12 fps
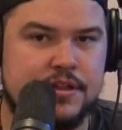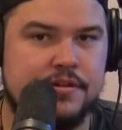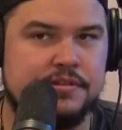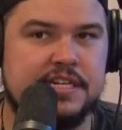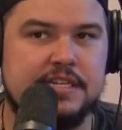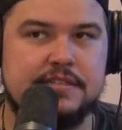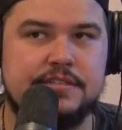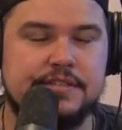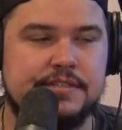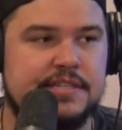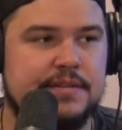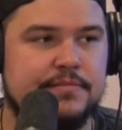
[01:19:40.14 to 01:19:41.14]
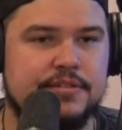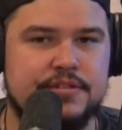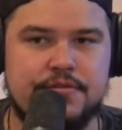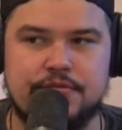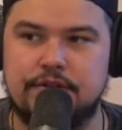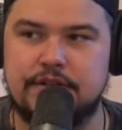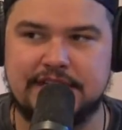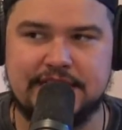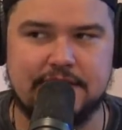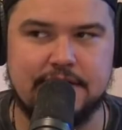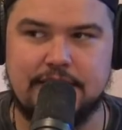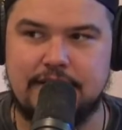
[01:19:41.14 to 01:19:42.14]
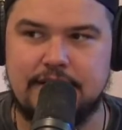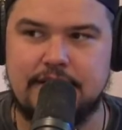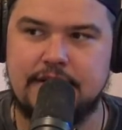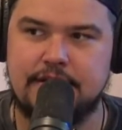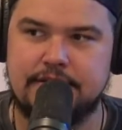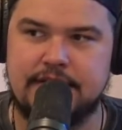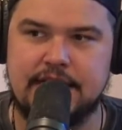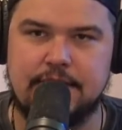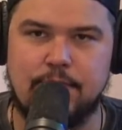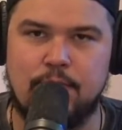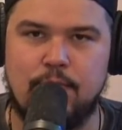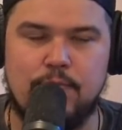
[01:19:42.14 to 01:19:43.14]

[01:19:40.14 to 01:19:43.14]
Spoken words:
of those that just seems so clear. Like,